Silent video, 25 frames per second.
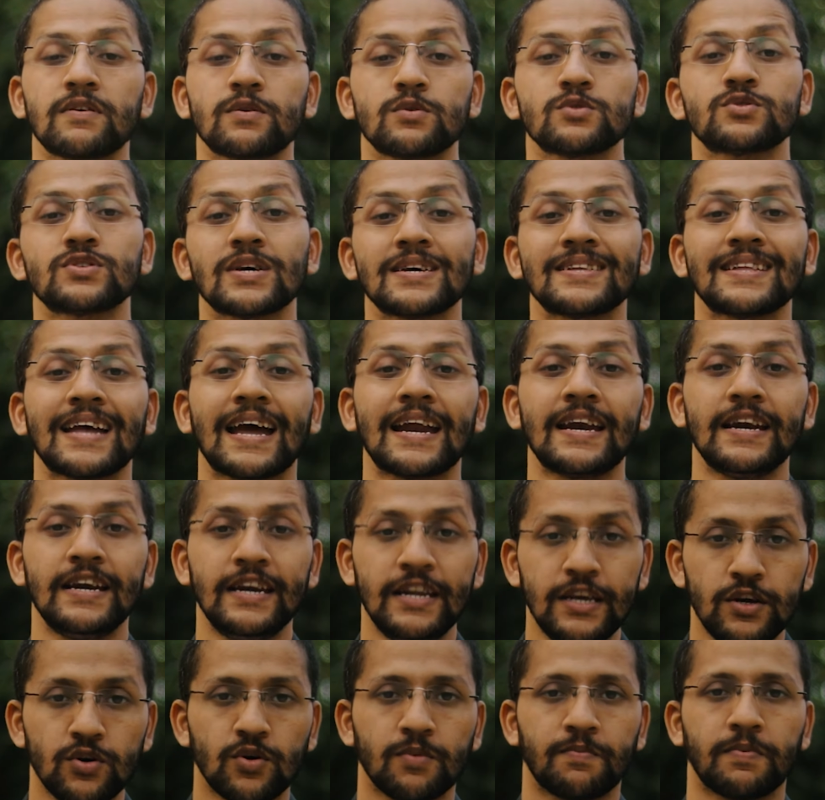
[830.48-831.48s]
sign and
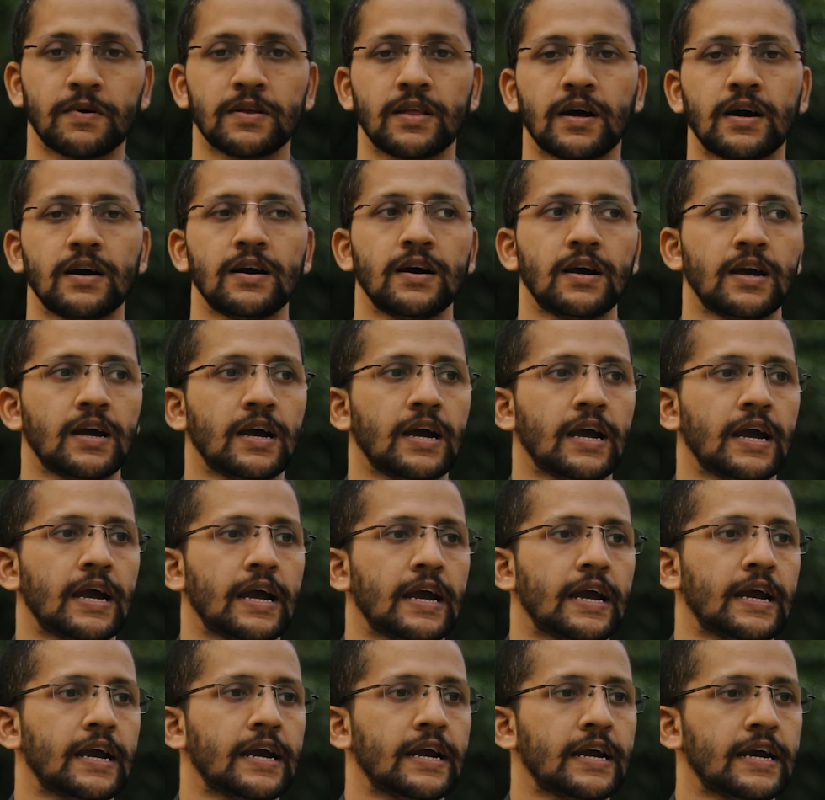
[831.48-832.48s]
Leo pada,
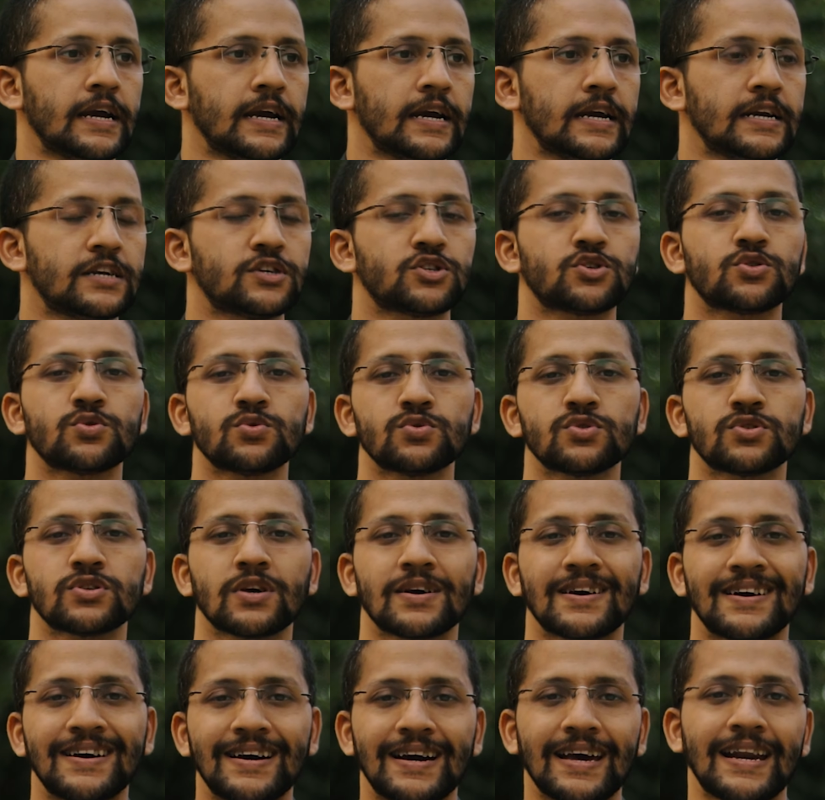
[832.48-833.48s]
it shows a
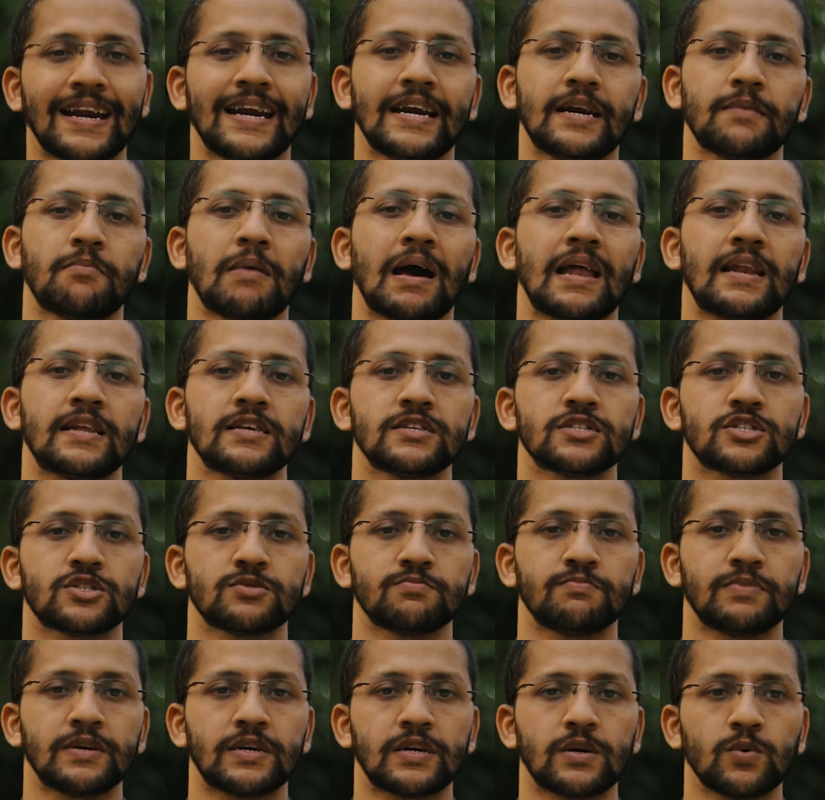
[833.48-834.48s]
great balance
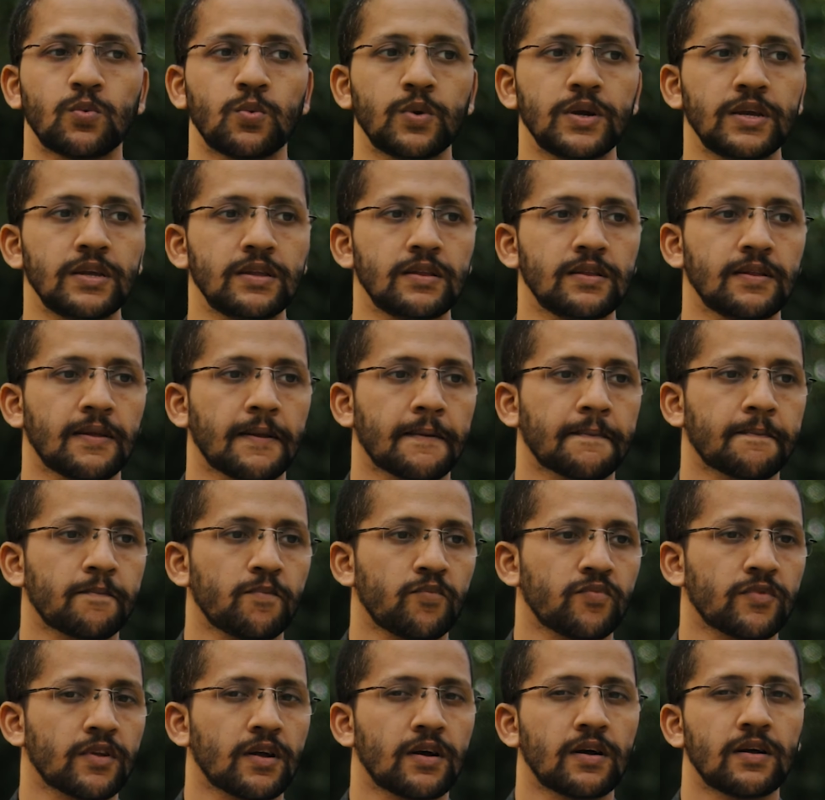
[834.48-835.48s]
between
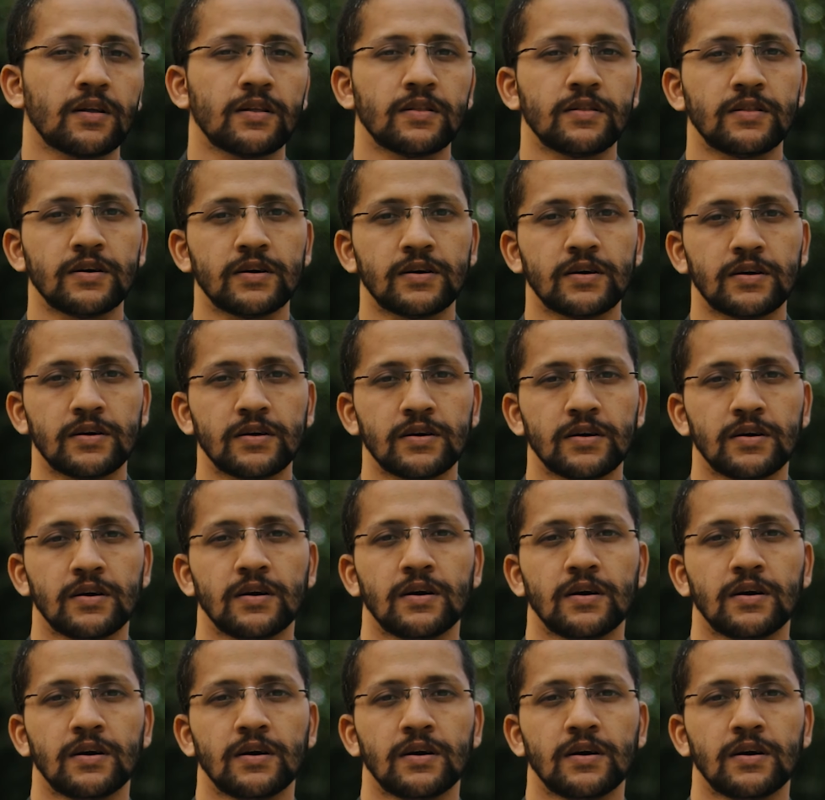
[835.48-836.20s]
the